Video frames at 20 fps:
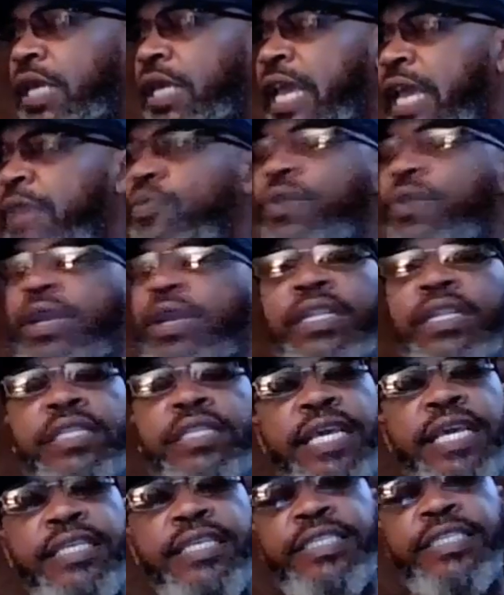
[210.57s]
and one of the
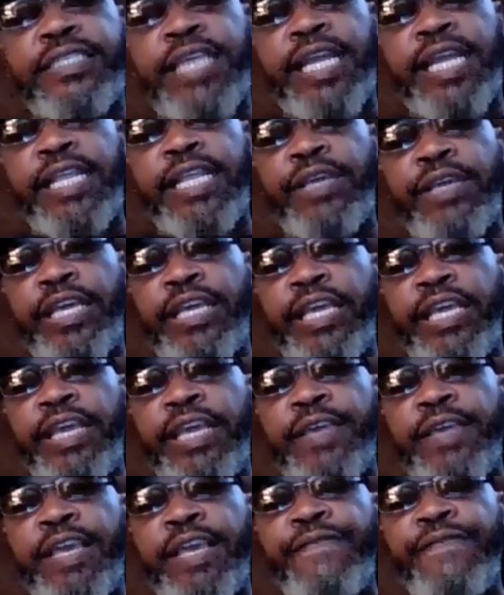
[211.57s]
things he said,
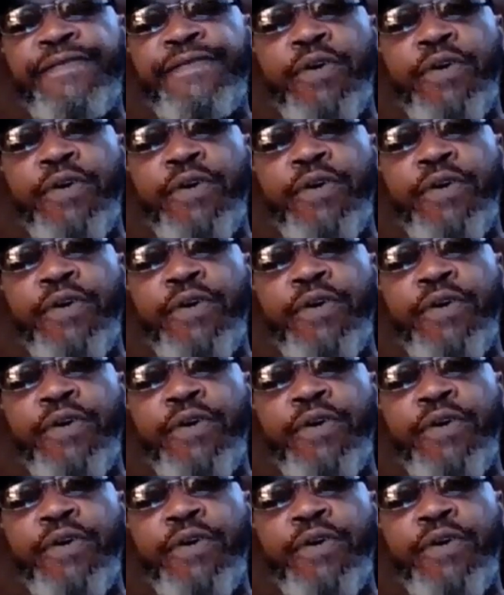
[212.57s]
he